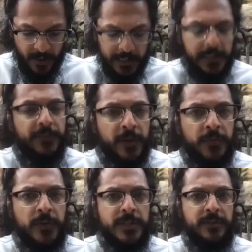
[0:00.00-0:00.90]
that living
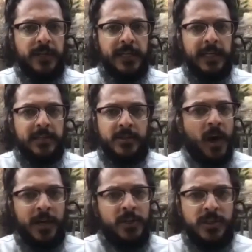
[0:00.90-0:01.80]
for divinity is
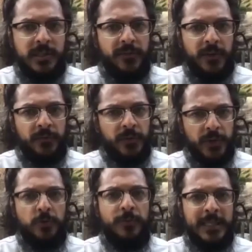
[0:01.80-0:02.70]
not just living for
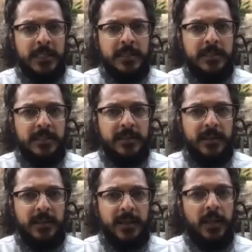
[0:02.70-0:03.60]
humans.
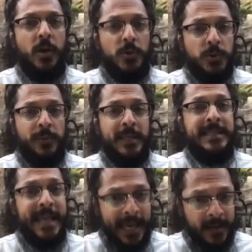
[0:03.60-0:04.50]
It also
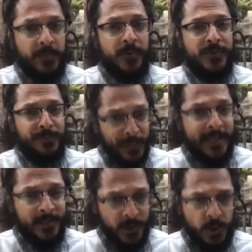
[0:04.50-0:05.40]
means animals,
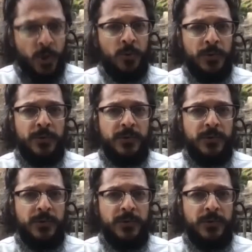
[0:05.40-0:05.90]
plants, stones.